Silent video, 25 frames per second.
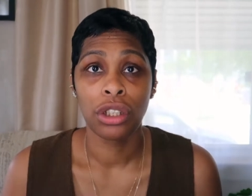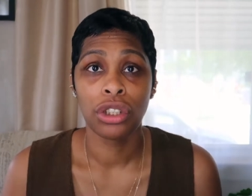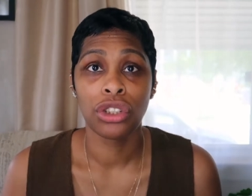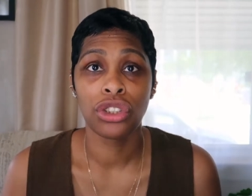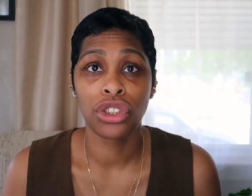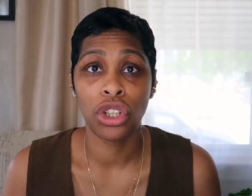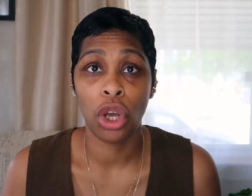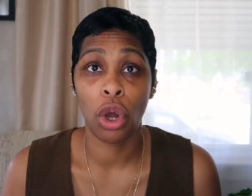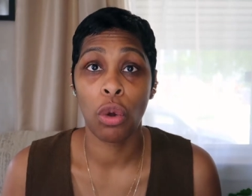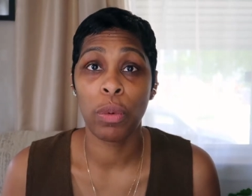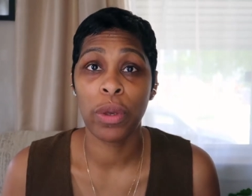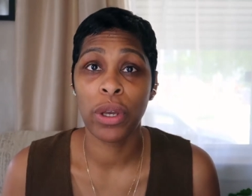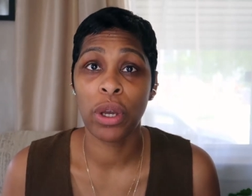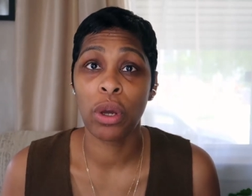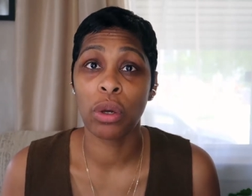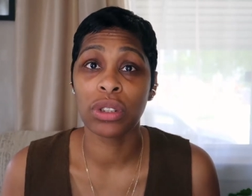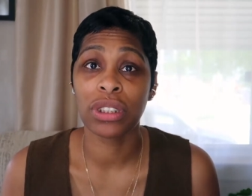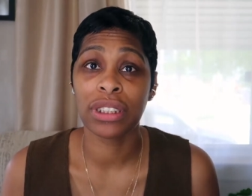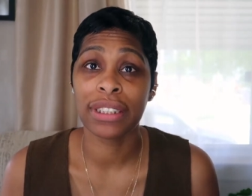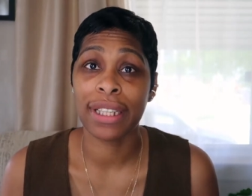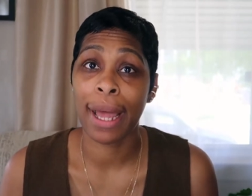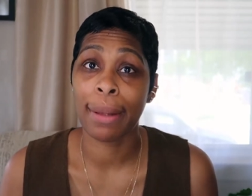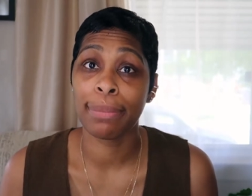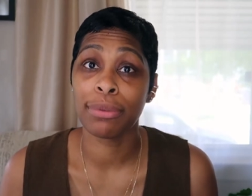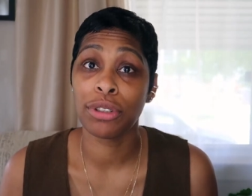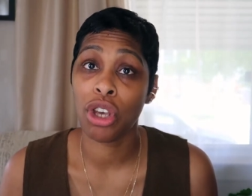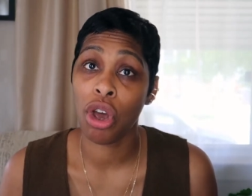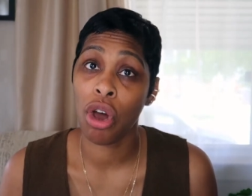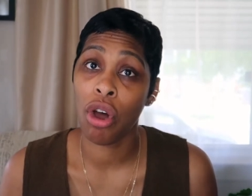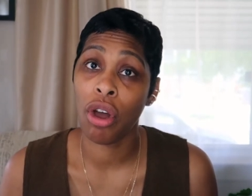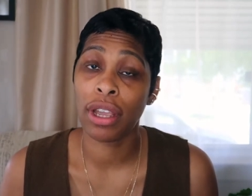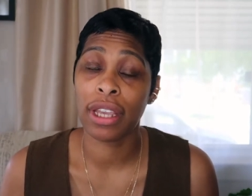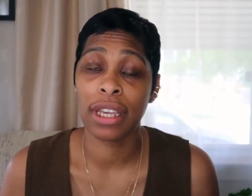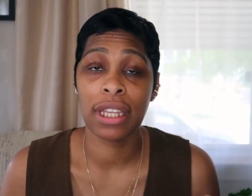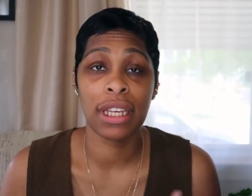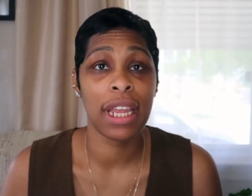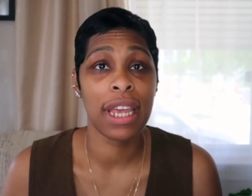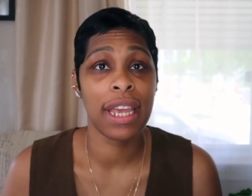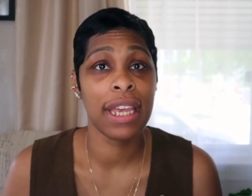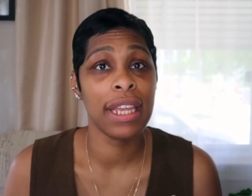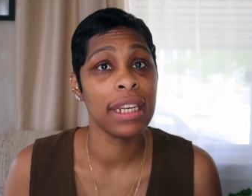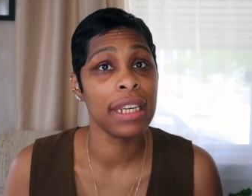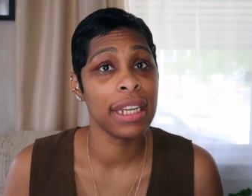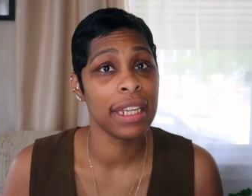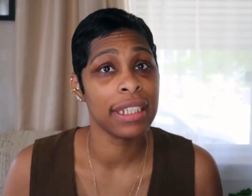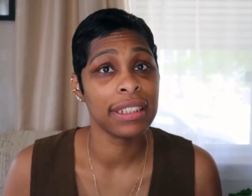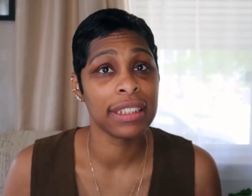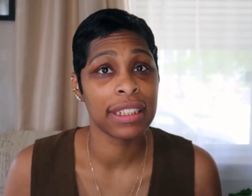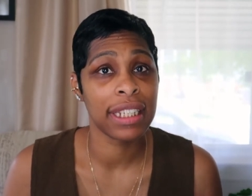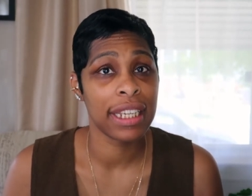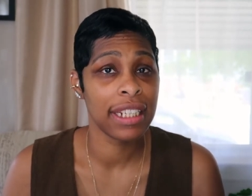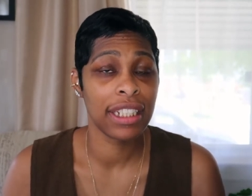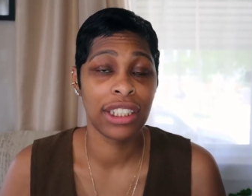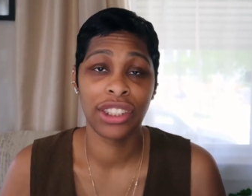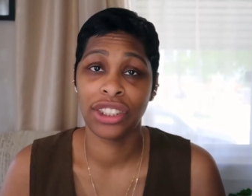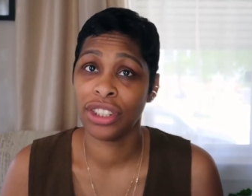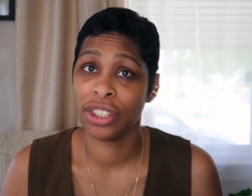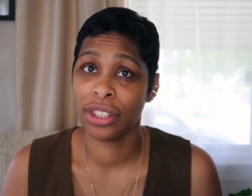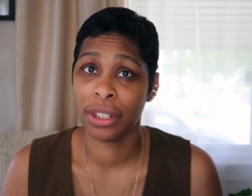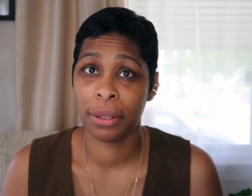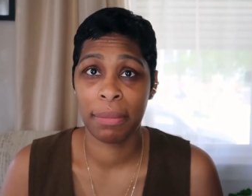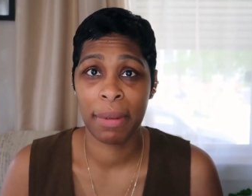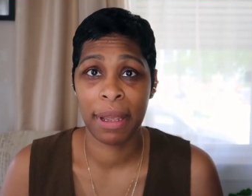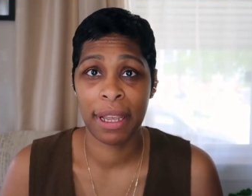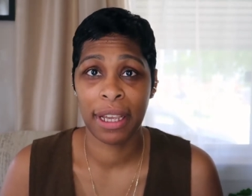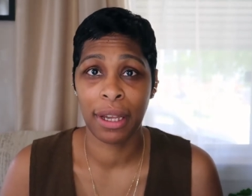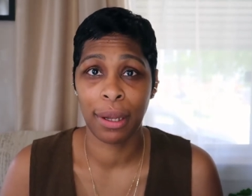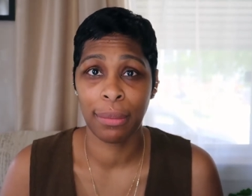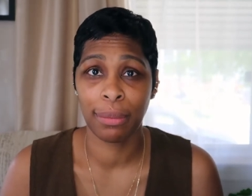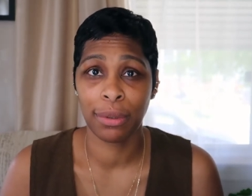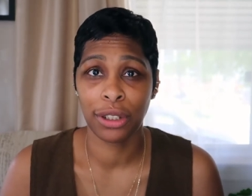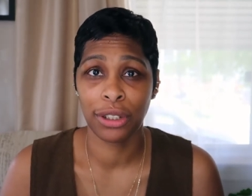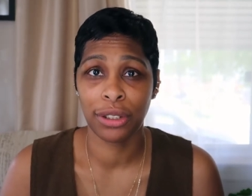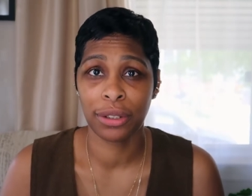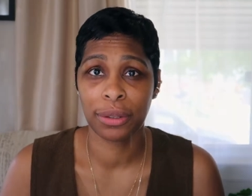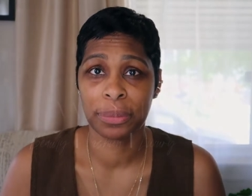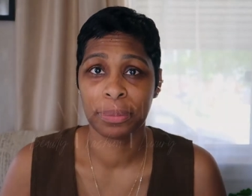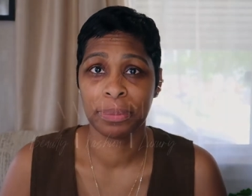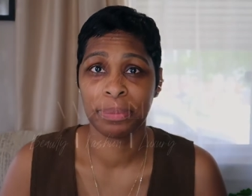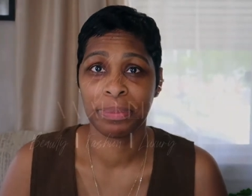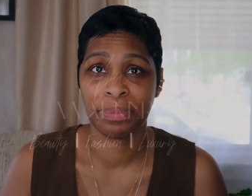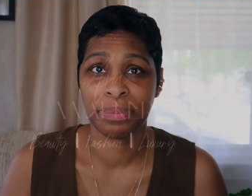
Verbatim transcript: So we're going to stop talking and let's get into the makeup look.